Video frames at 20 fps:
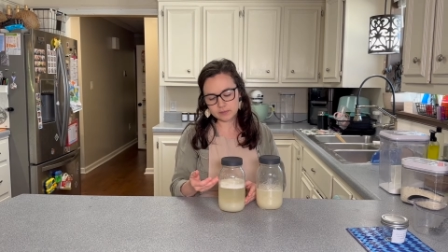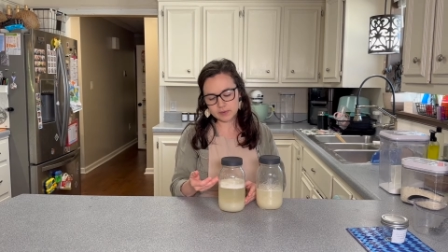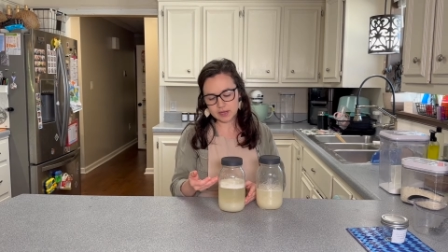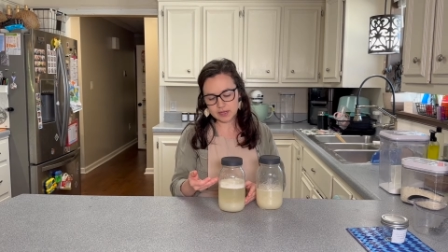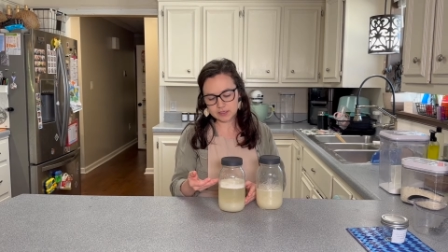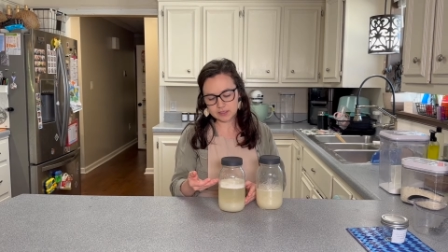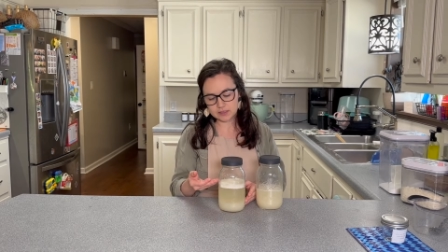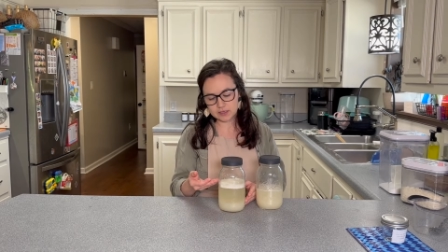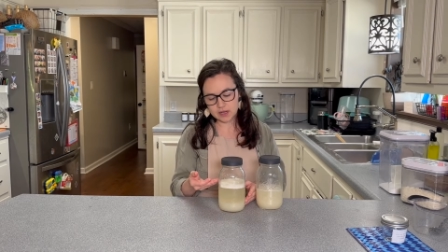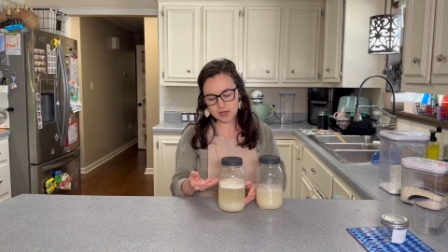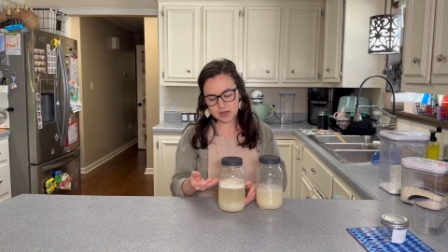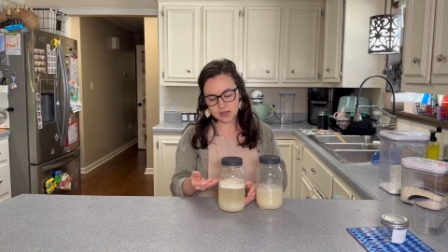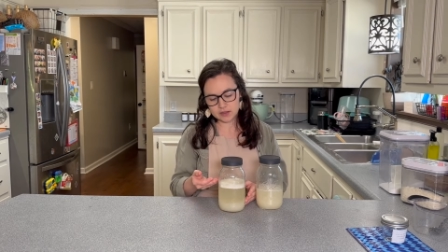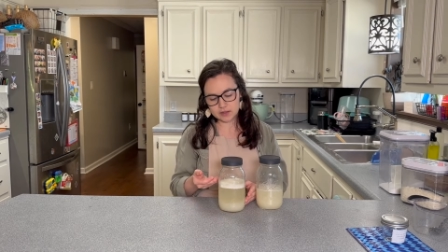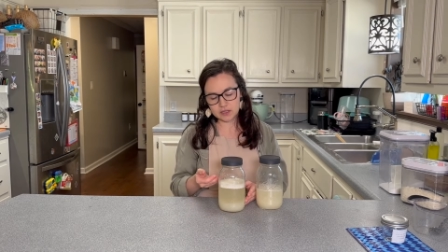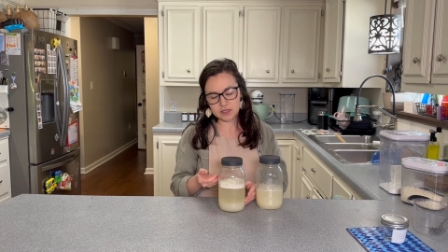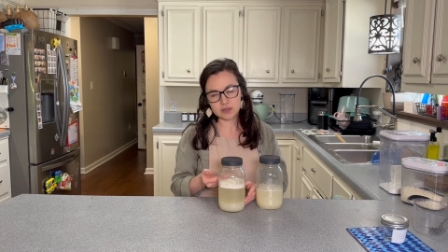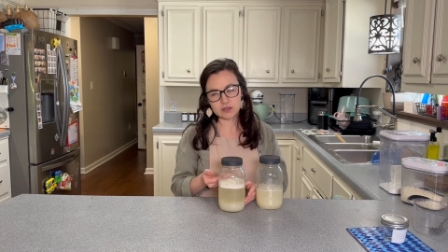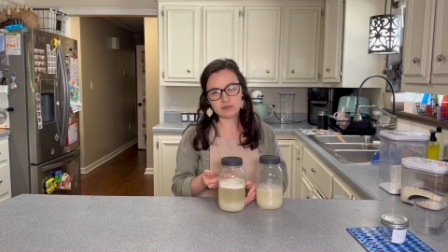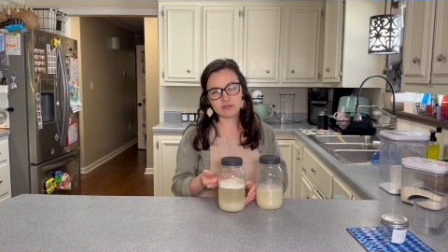and
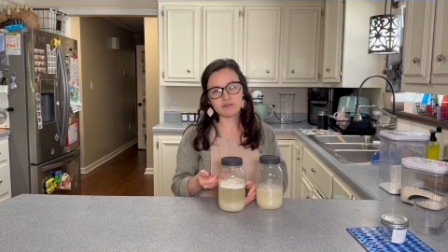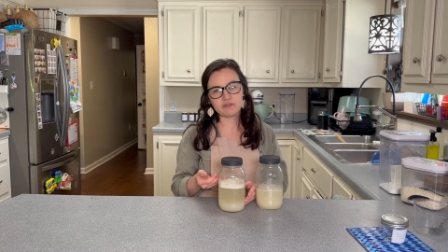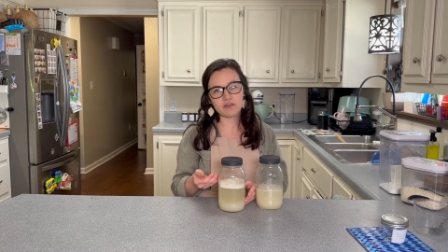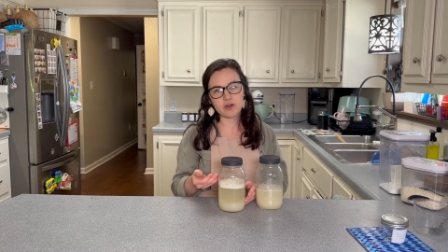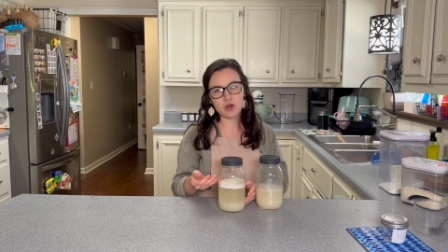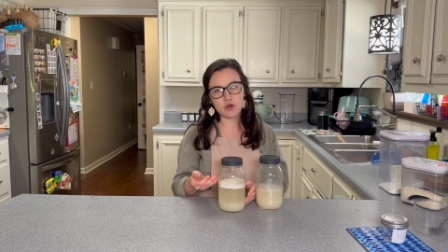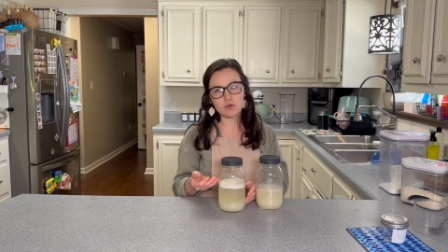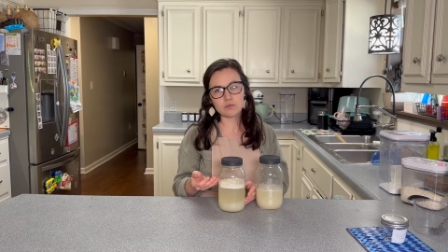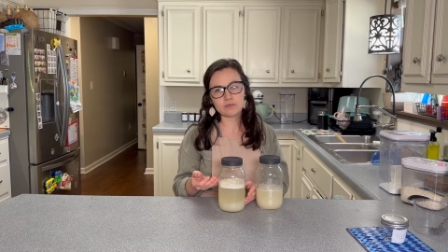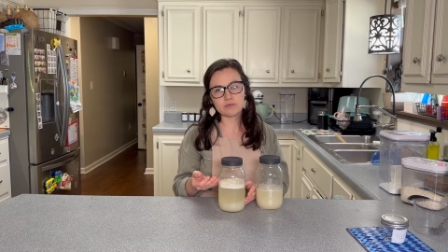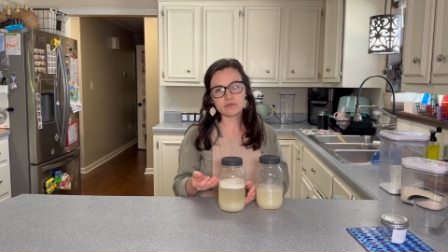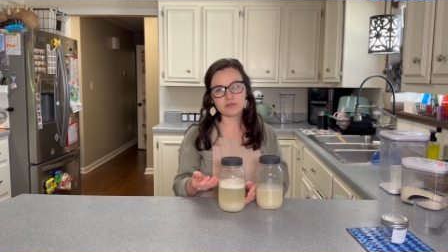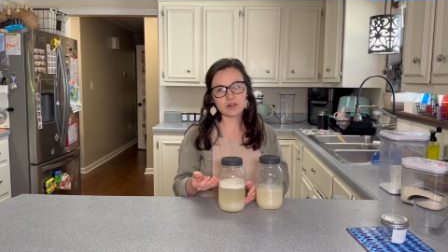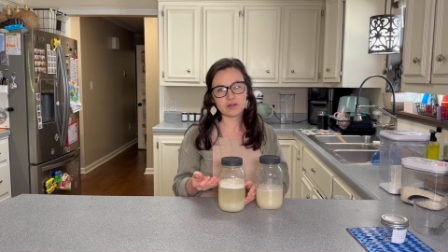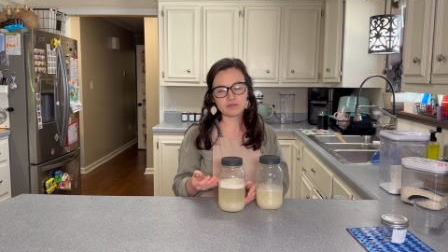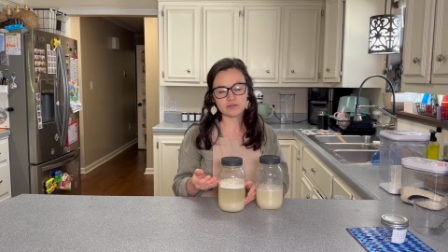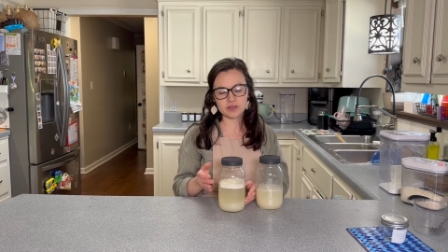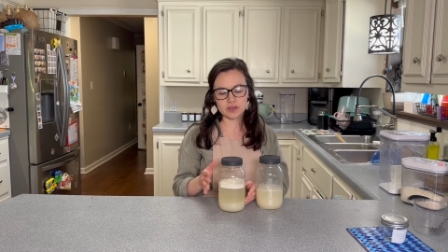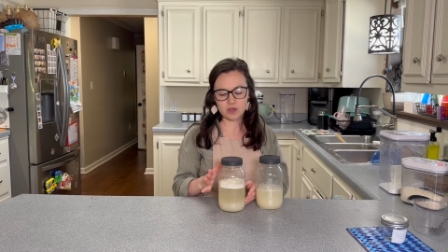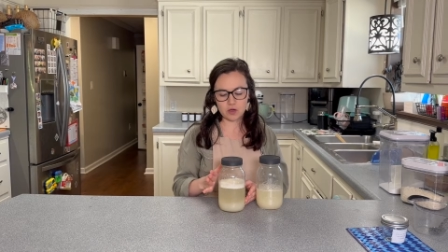then the foam
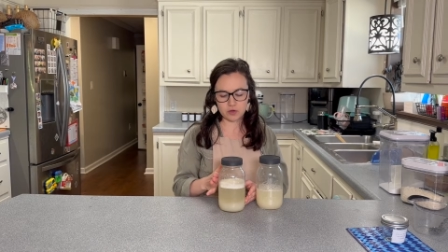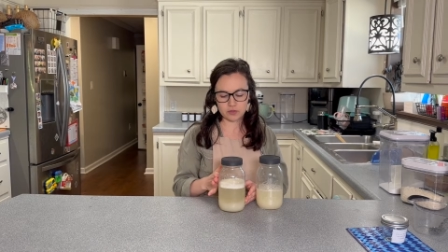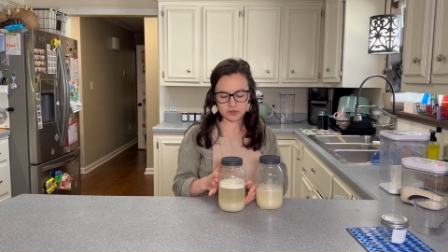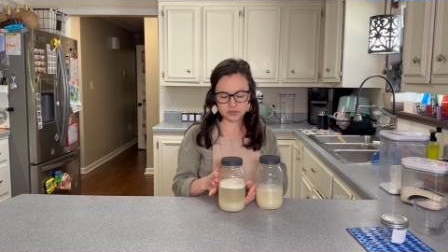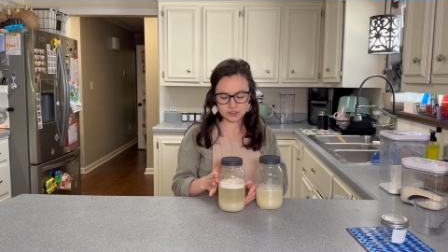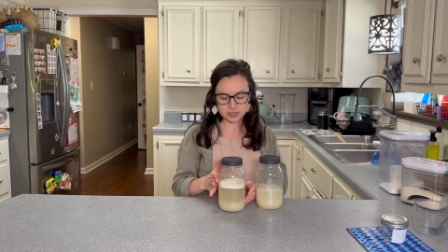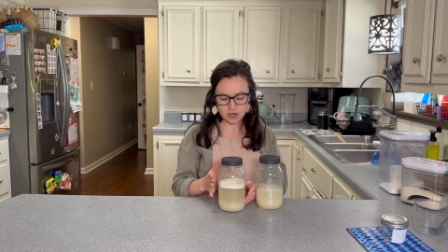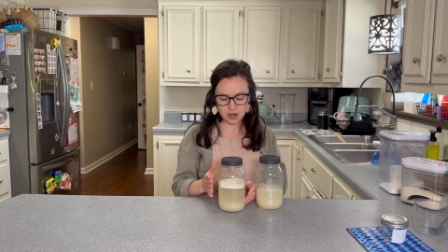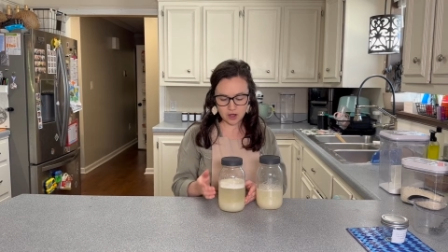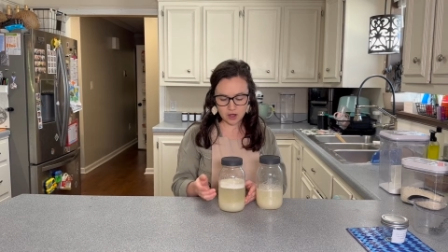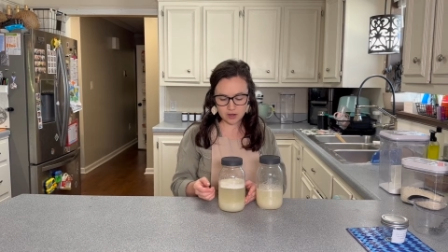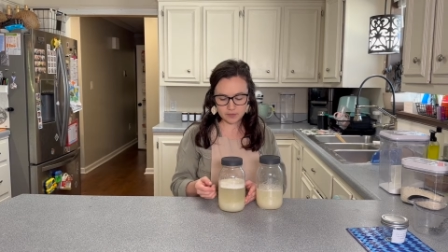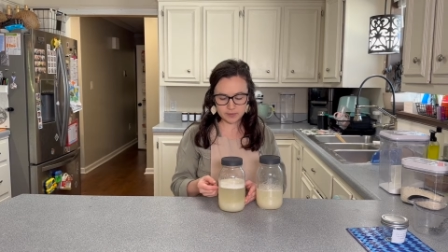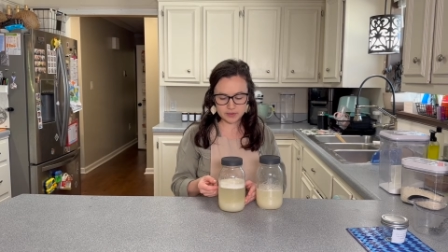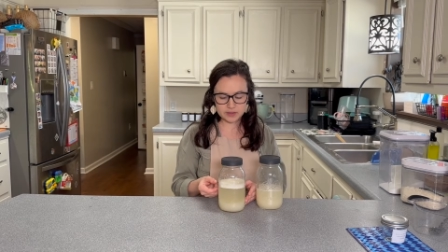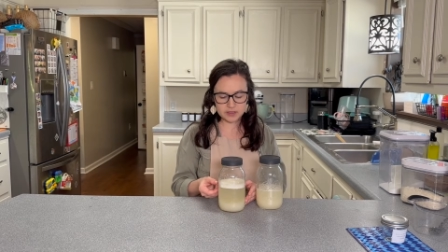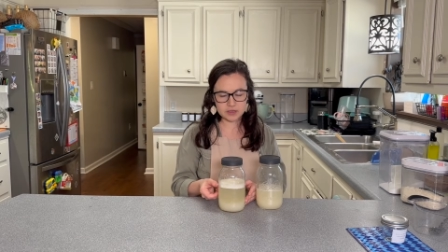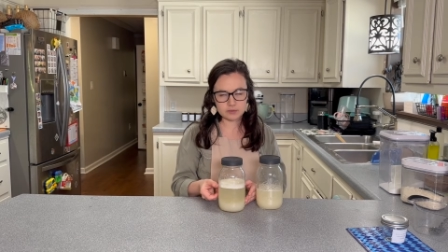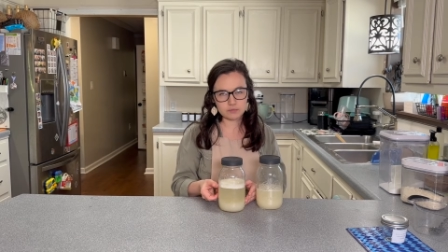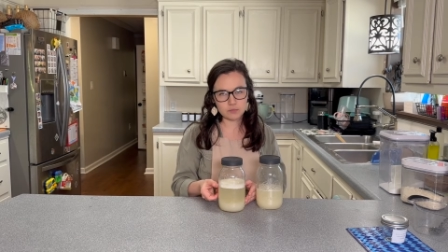fluffy on the top, and
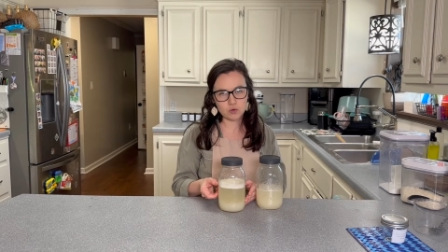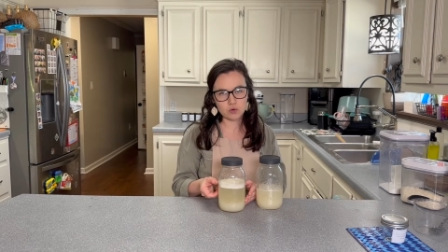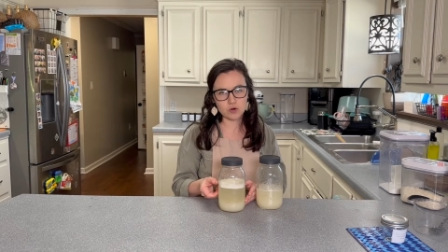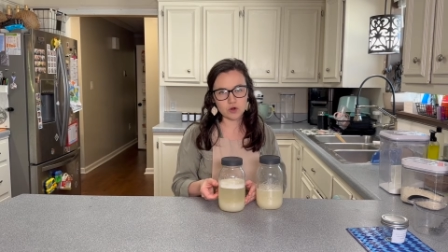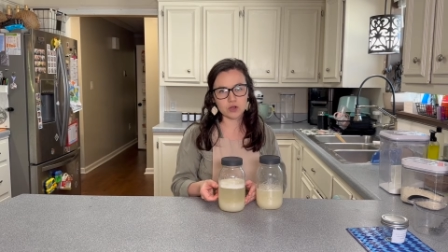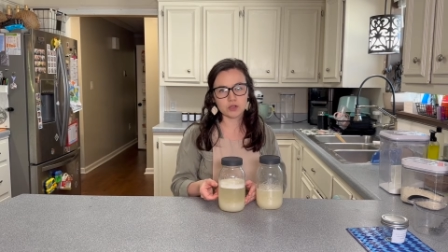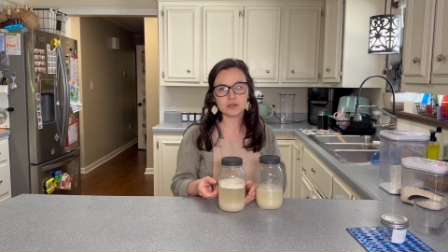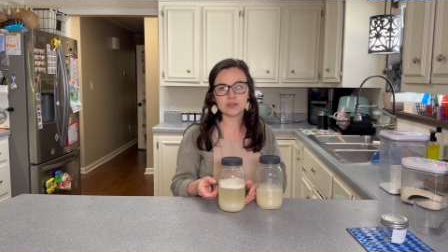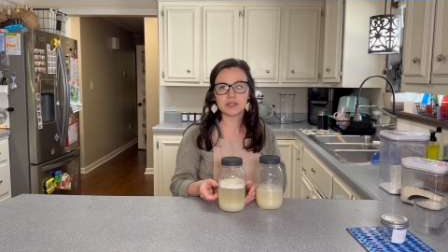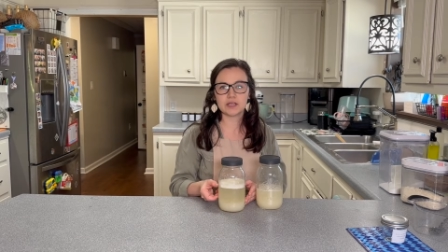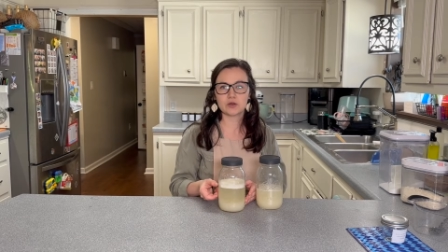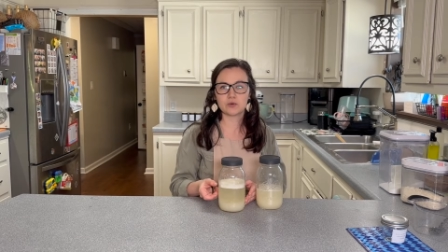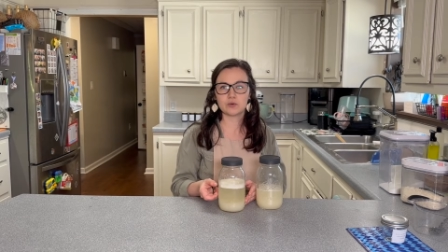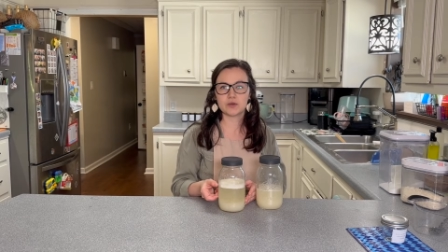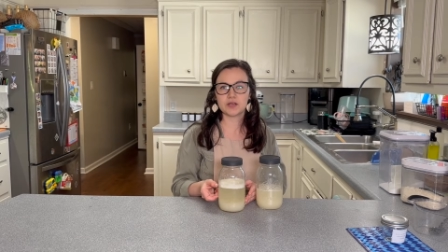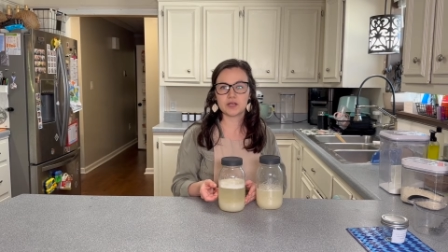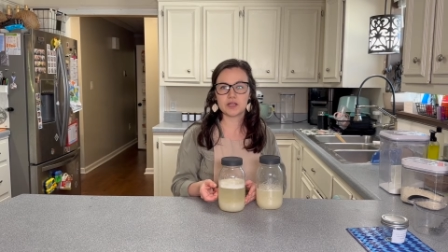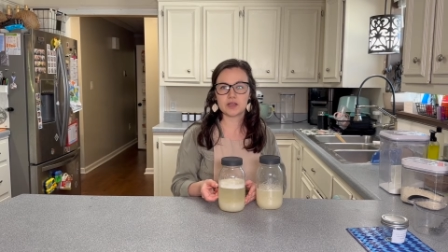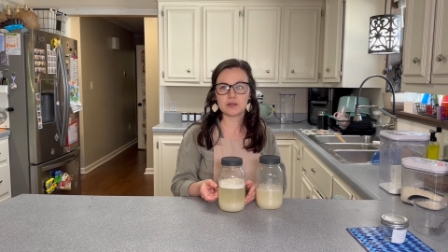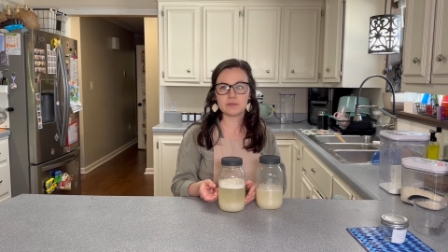then more
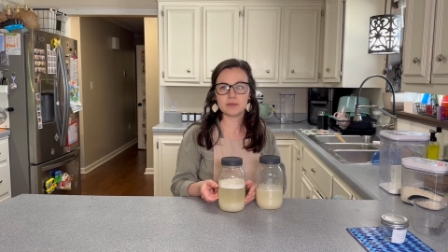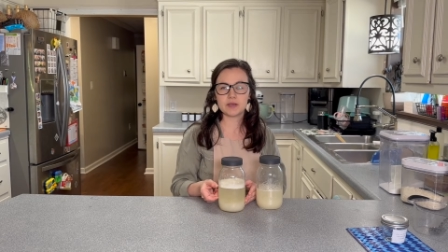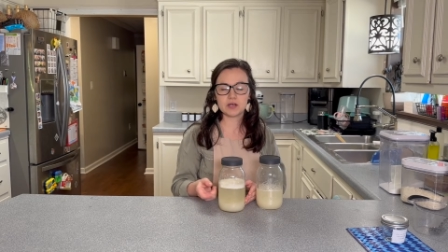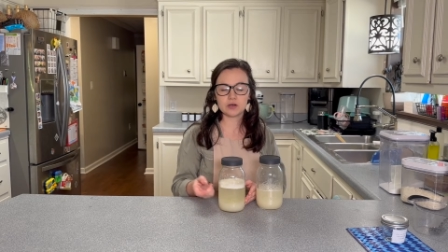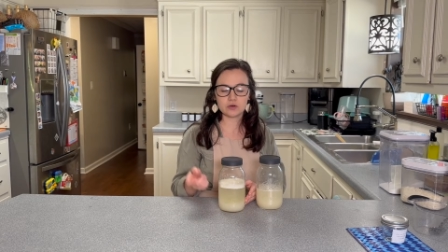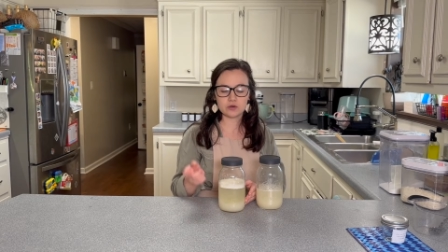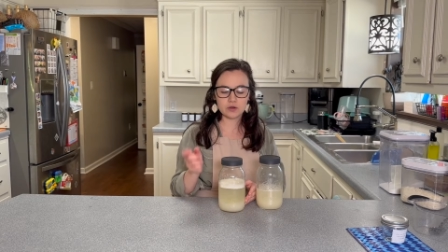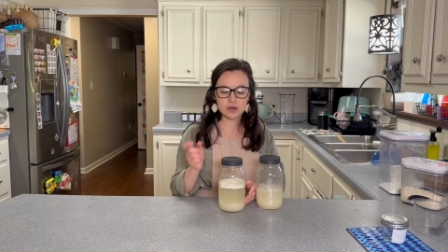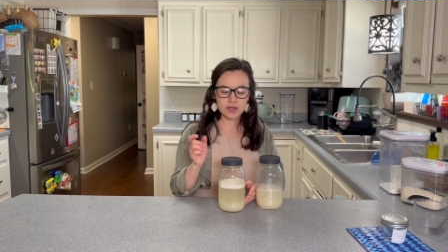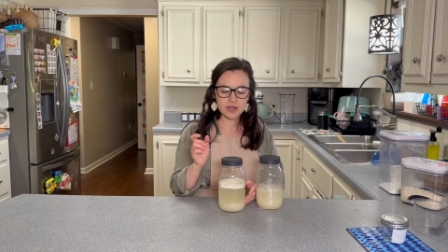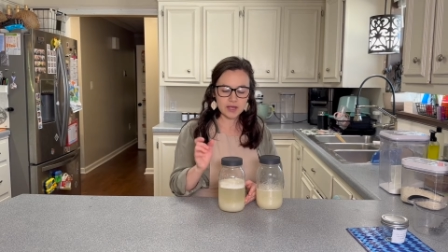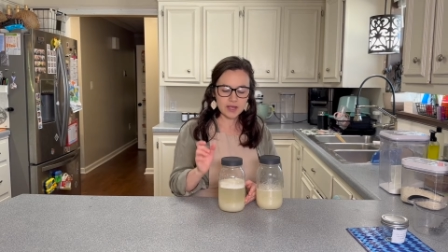liquid in the middle.